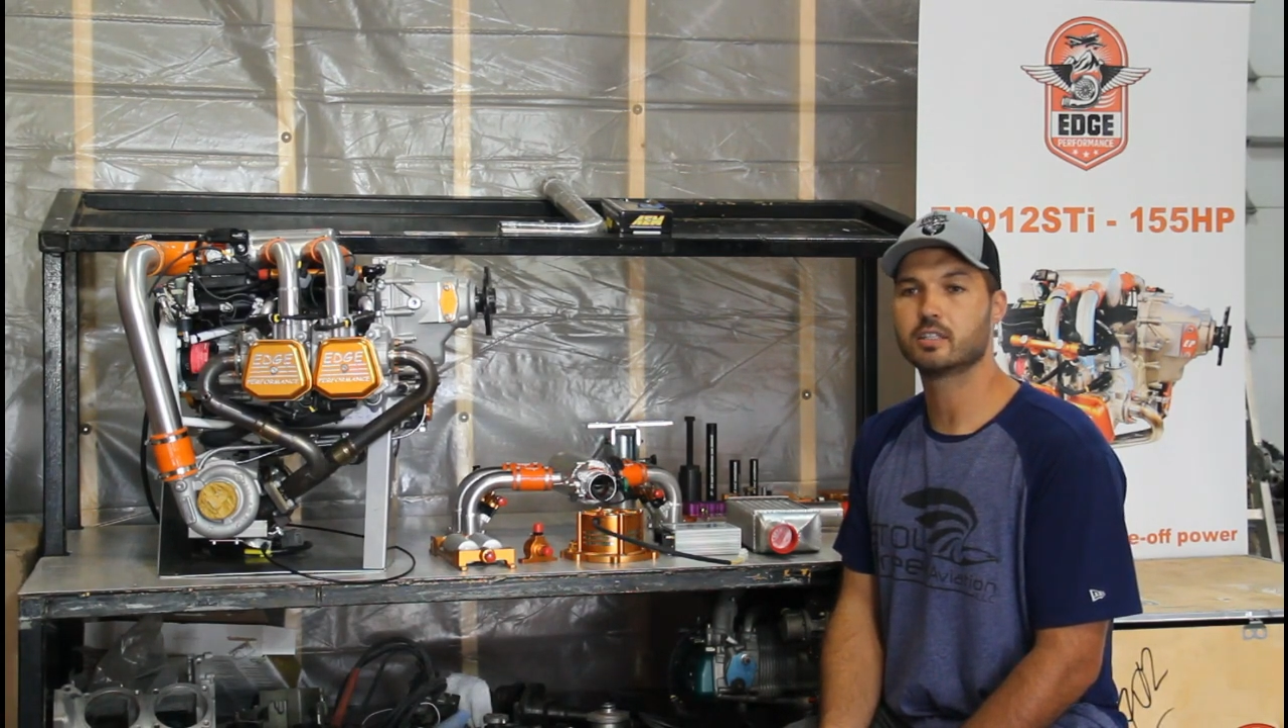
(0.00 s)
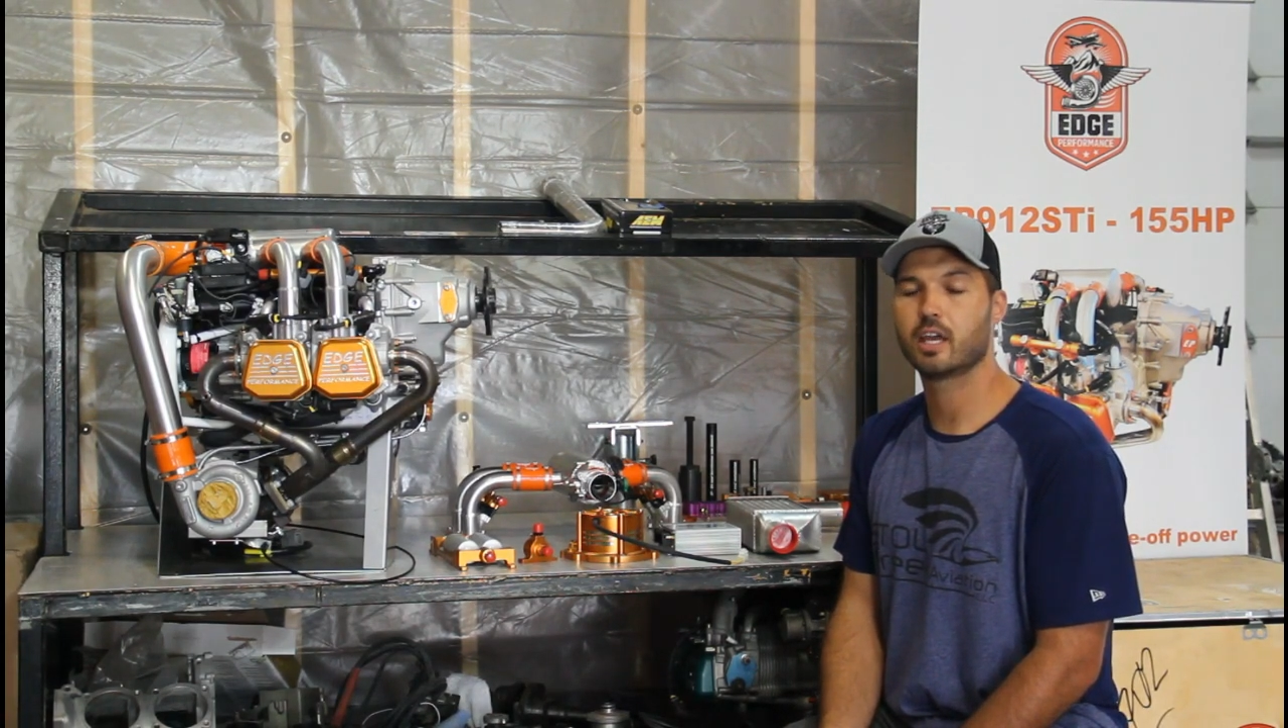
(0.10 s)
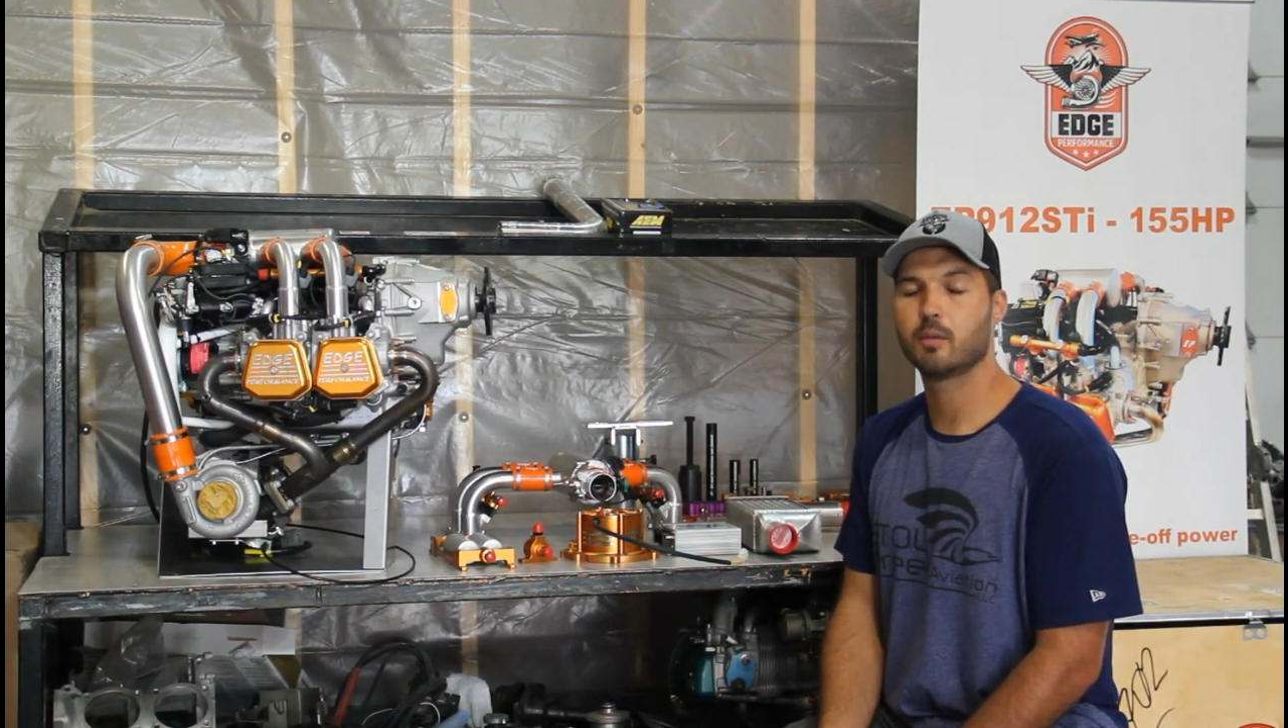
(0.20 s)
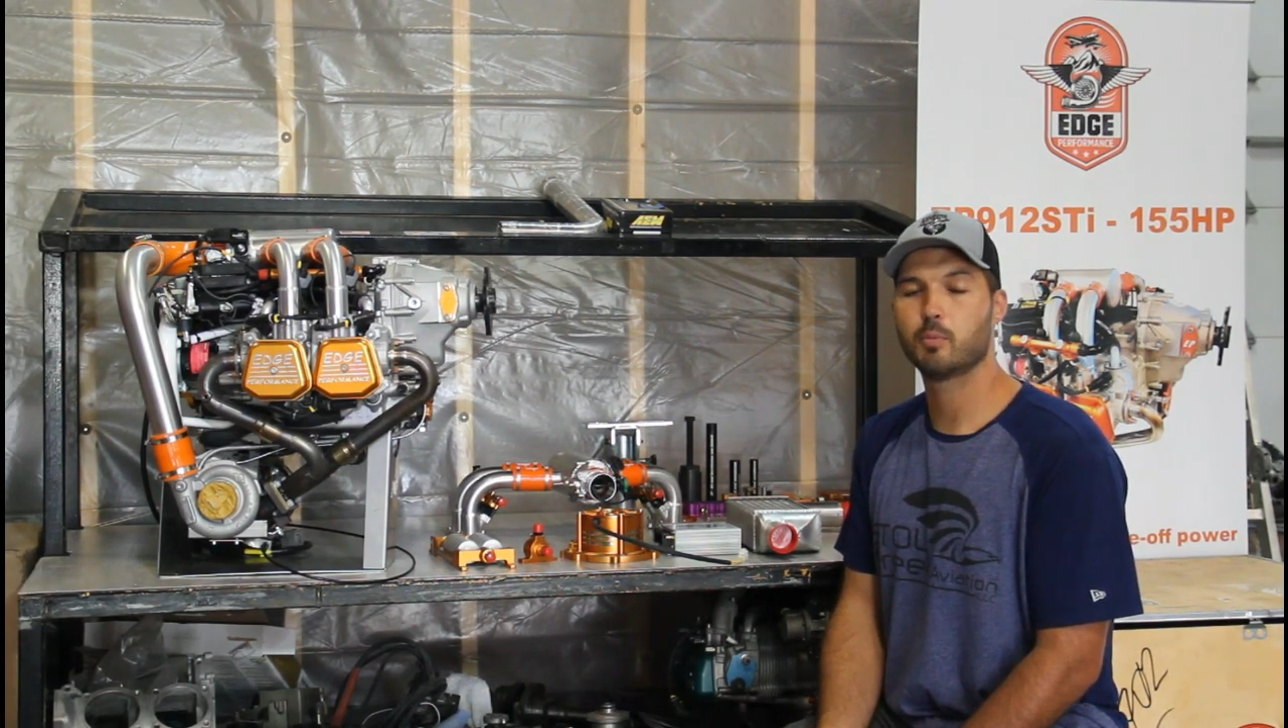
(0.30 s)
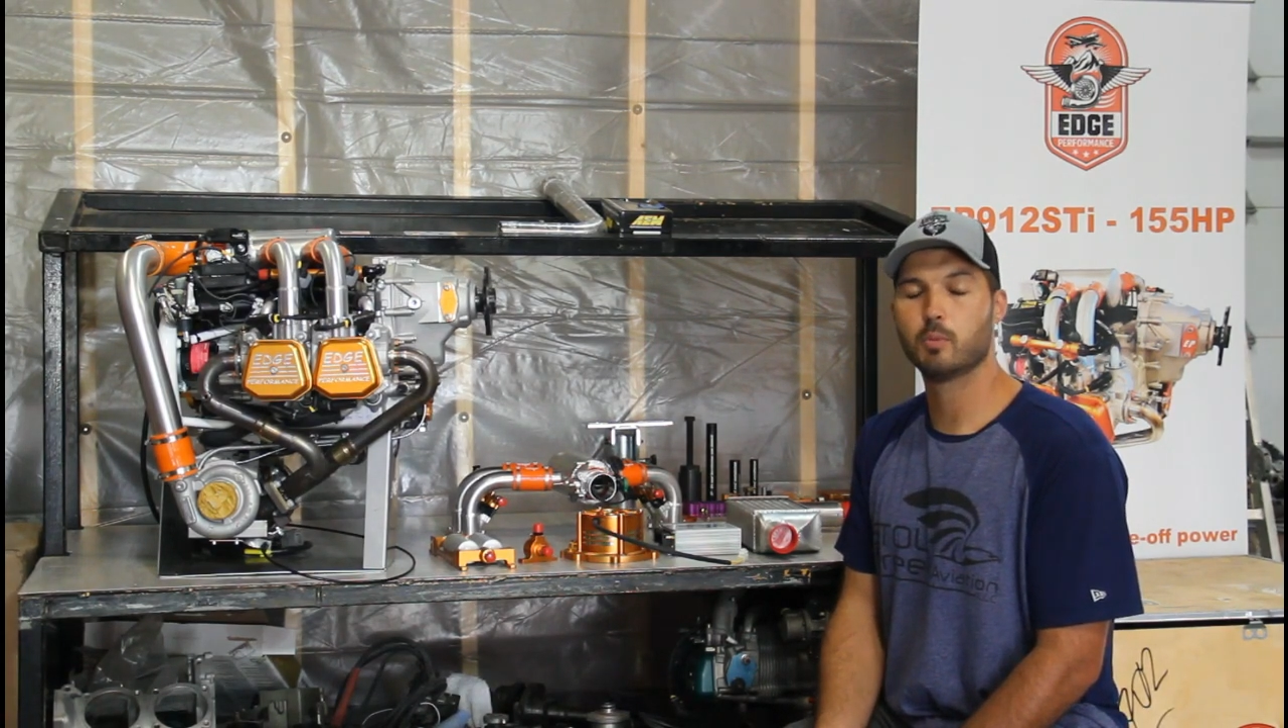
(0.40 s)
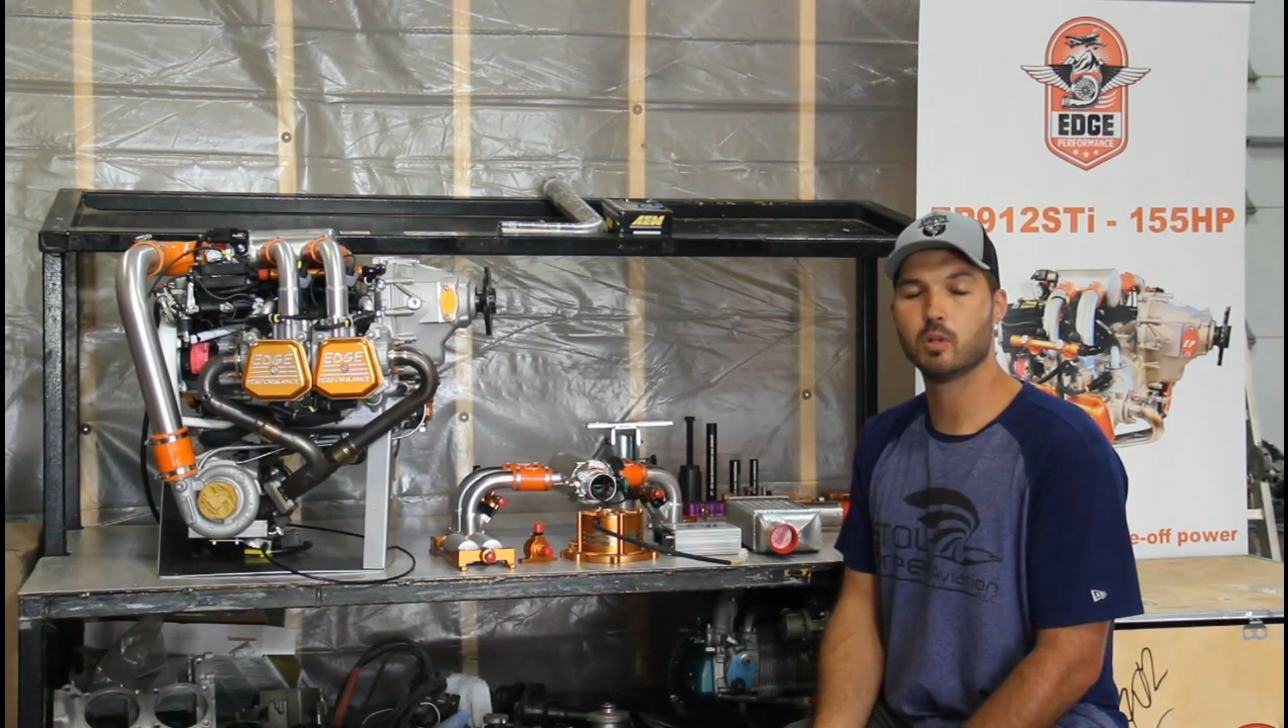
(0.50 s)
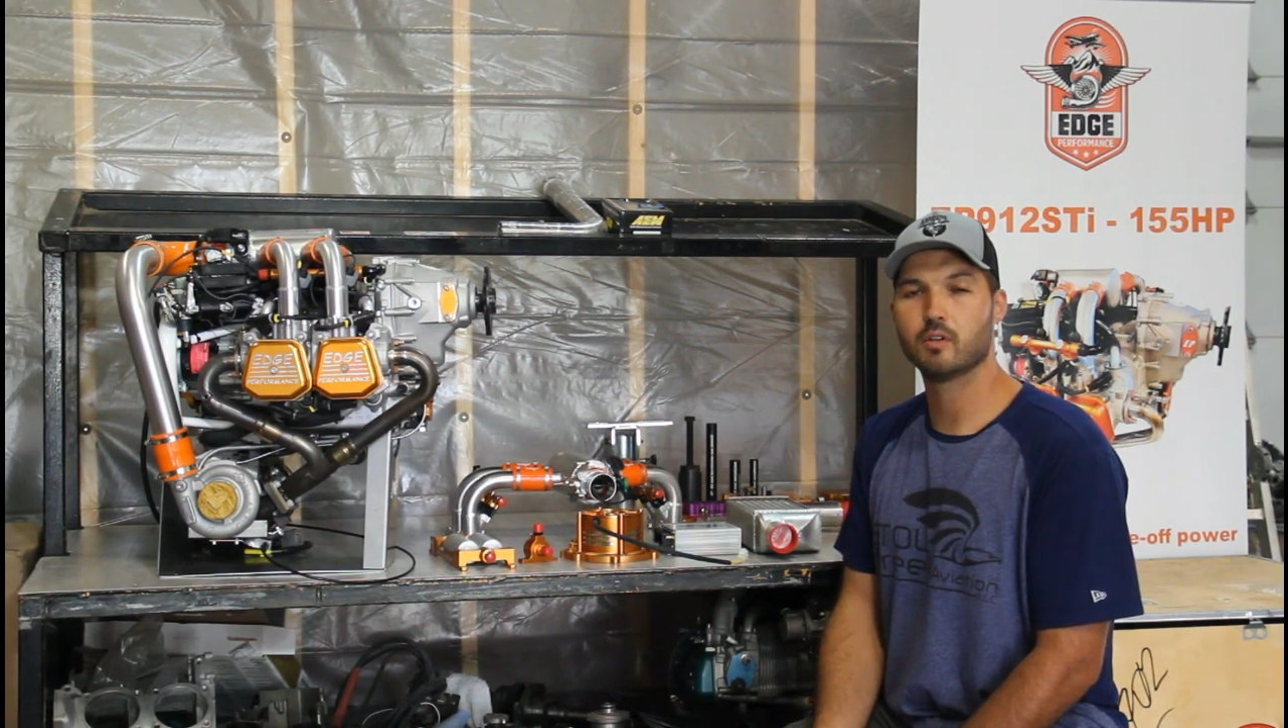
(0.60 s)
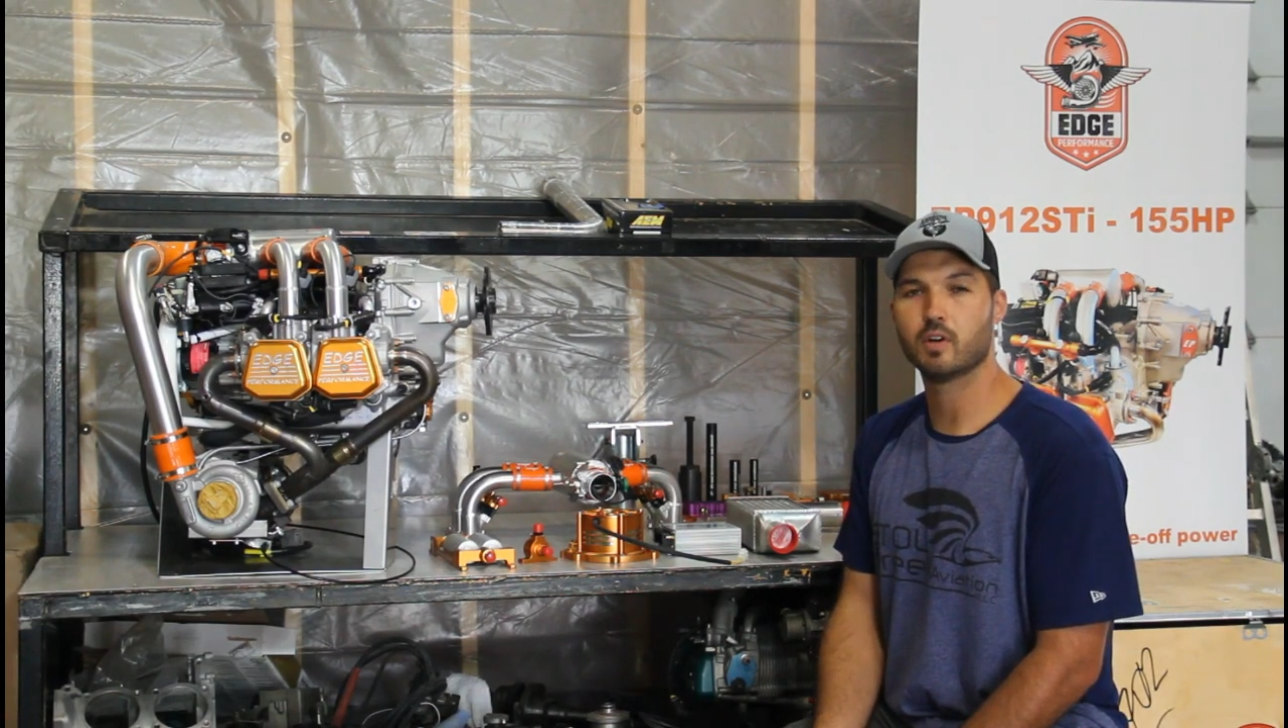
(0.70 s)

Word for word: capable of